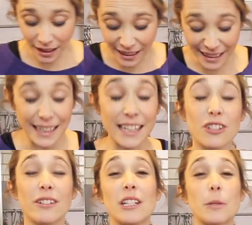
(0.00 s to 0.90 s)
and I
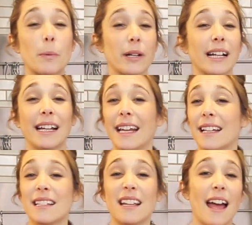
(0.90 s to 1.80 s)
literally sprinkle it
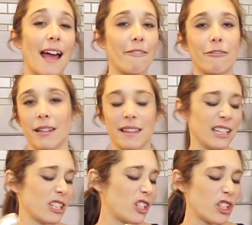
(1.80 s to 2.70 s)
into
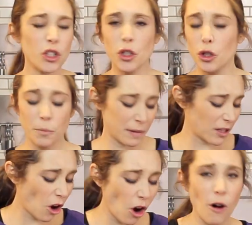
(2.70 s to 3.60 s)
everything. Soups,
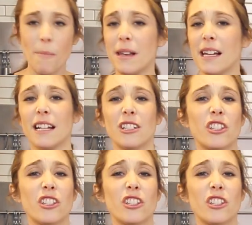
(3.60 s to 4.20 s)
omelette,